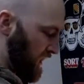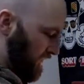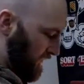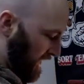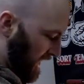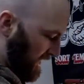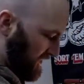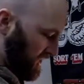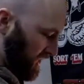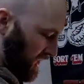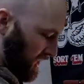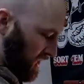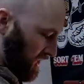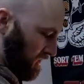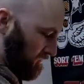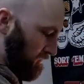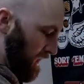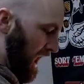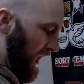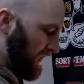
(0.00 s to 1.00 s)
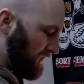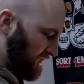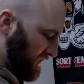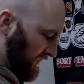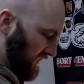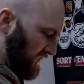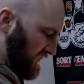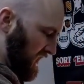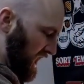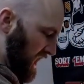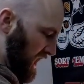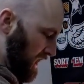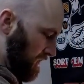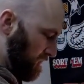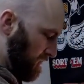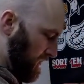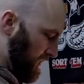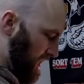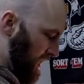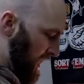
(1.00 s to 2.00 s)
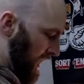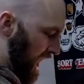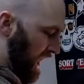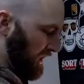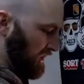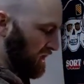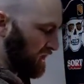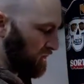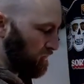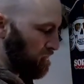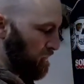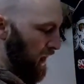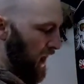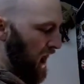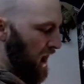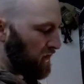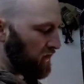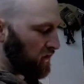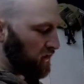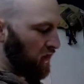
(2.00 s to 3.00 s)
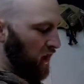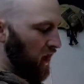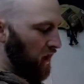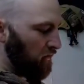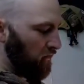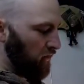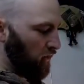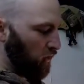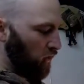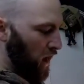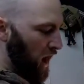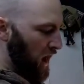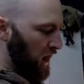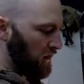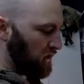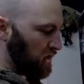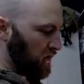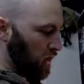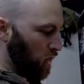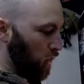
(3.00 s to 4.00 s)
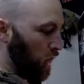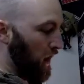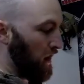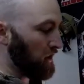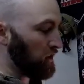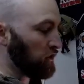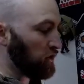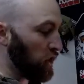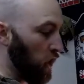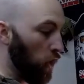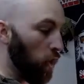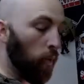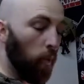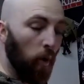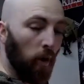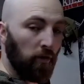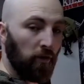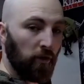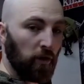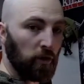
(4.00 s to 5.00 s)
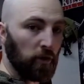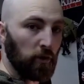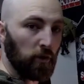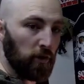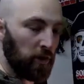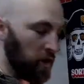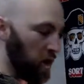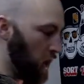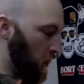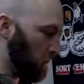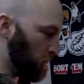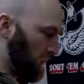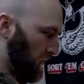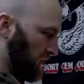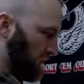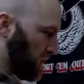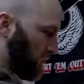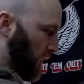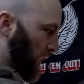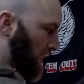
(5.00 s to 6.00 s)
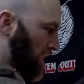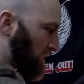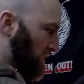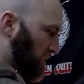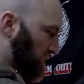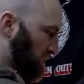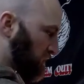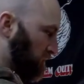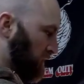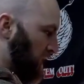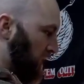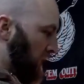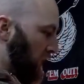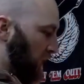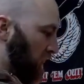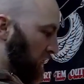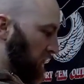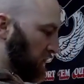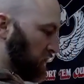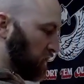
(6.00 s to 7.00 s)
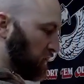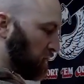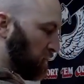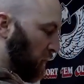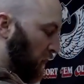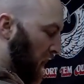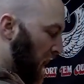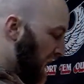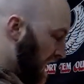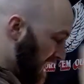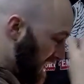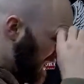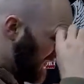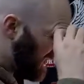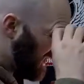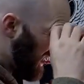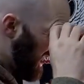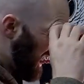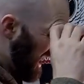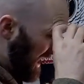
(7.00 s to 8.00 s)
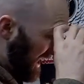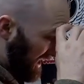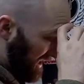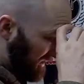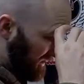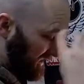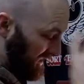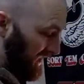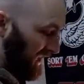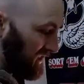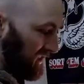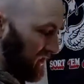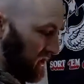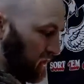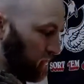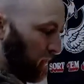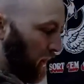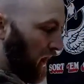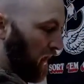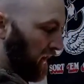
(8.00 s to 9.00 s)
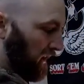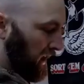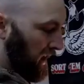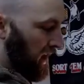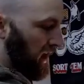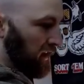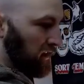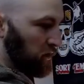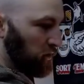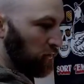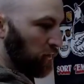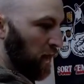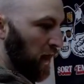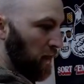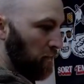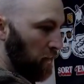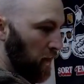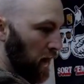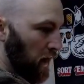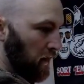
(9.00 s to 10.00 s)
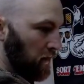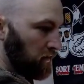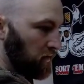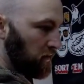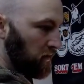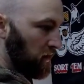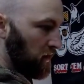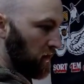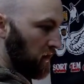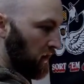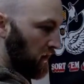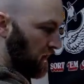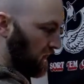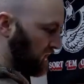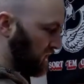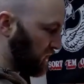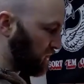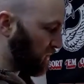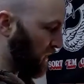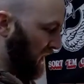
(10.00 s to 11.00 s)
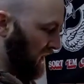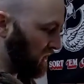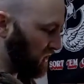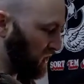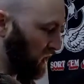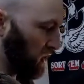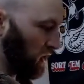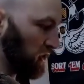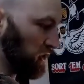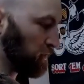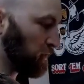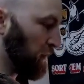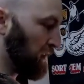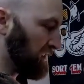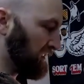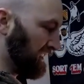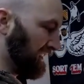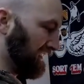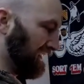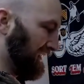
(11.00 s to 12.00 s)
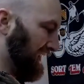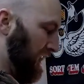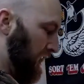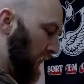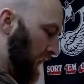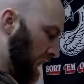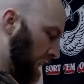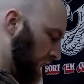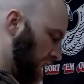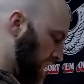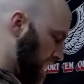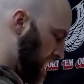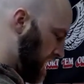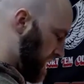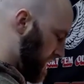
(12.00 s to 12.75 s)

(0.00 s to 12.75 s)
Then I took masking tape and just masked off the riser where I don't want the glue to go, because the way this sprays is it doesn't spray like a can of spray paint. It doesn't spray in a circle, it sprays in a line.